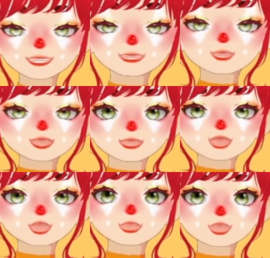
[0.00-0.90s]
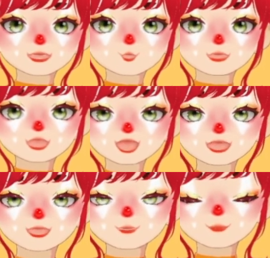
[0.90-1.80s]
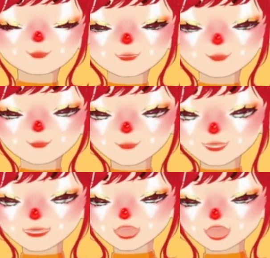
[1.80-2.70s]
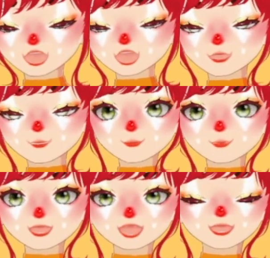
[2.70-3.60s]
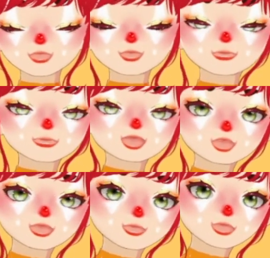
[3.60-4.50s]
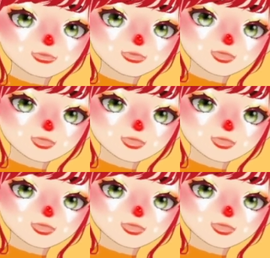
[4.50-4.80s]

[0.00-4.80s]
things and put our money where our mouth is. So, we didn't bet on money, but just